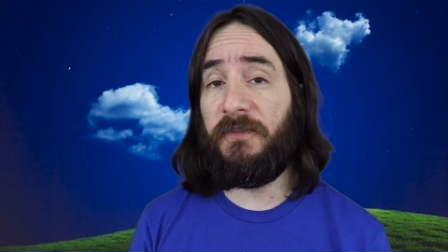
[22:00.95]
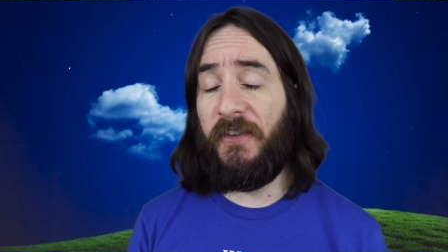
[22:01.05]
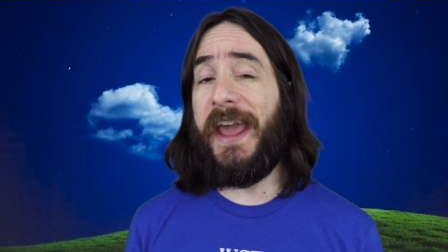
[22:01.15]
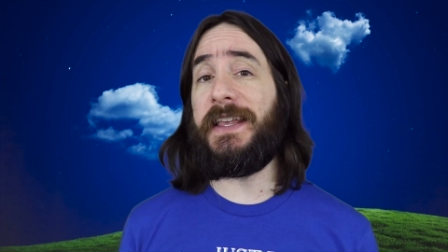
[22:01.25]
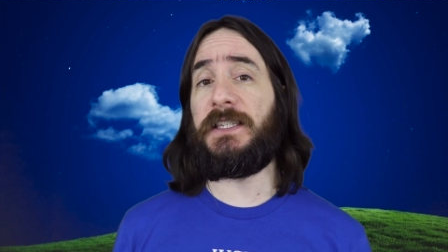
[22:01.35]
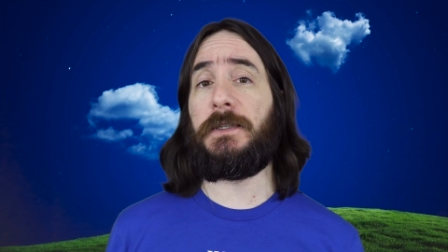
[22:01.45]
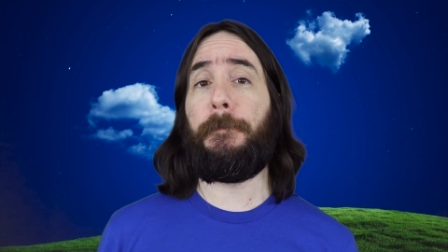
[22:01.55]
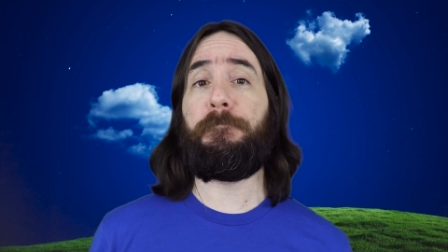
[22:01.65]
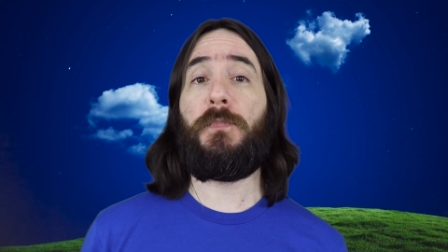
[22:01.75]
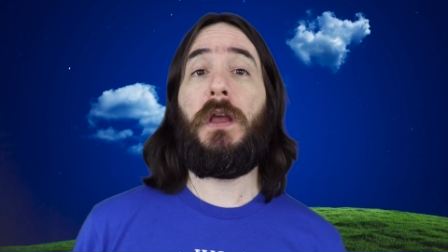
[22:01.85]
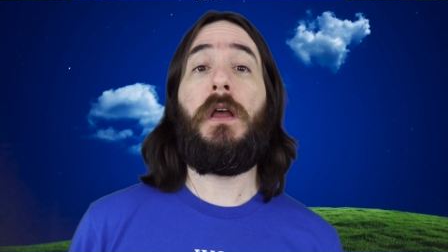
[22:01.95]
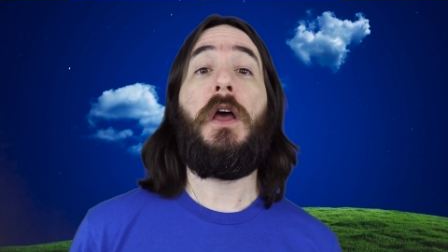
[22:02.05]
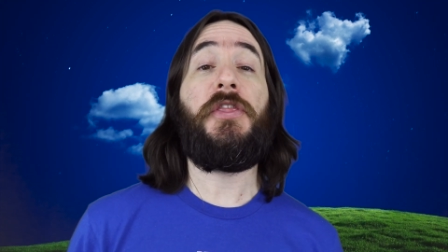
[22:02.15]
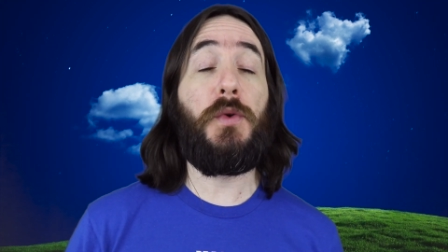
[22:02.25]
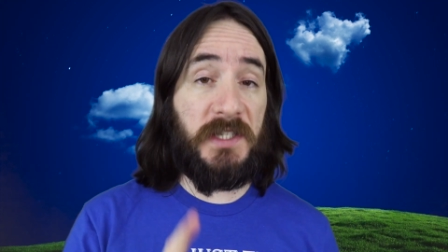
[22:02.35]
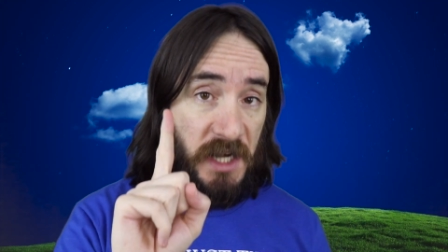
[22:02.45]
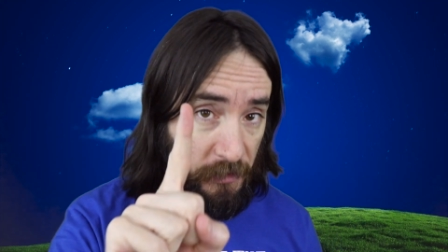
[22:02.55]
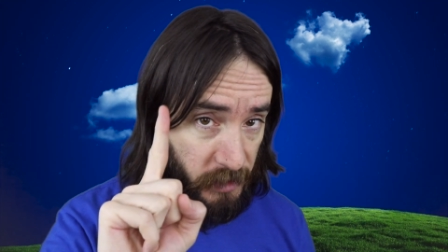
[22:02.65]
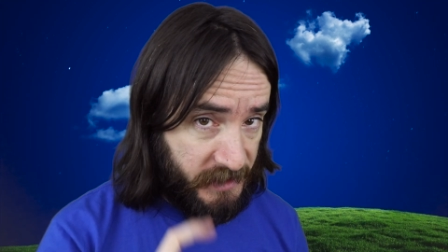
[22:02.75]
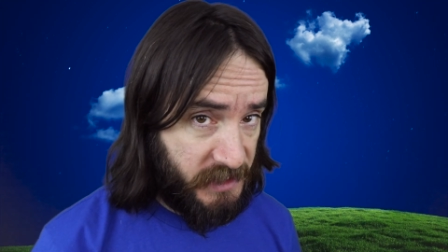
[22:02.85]
face. There was
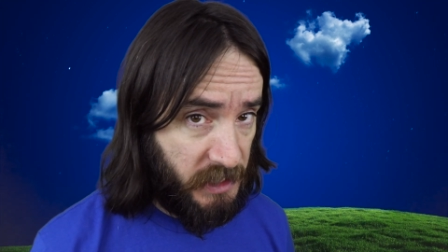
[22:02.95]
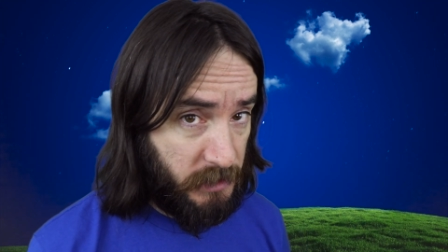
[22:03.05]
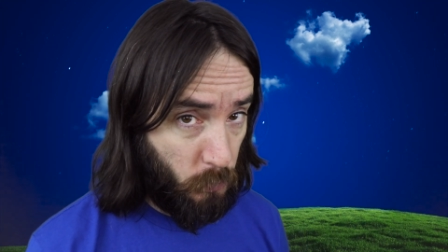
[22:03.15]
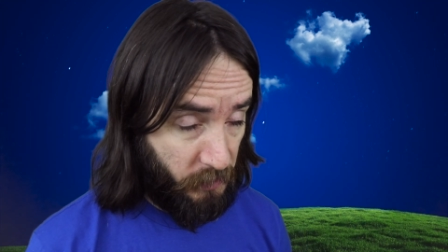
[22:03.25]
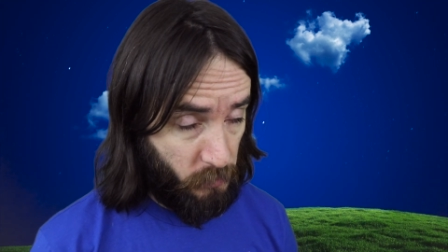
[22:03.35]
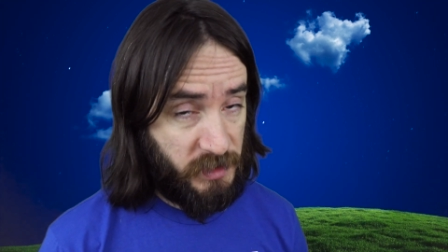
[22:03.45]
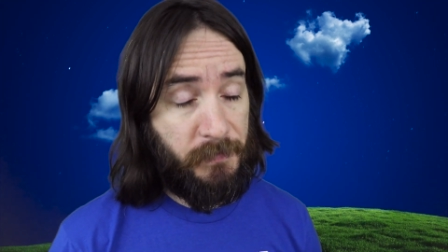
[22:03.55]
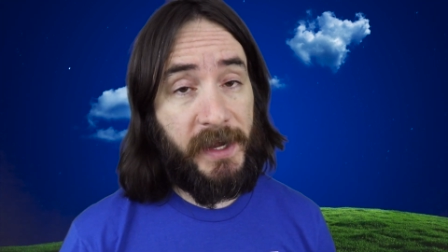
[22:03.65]
another incident where there was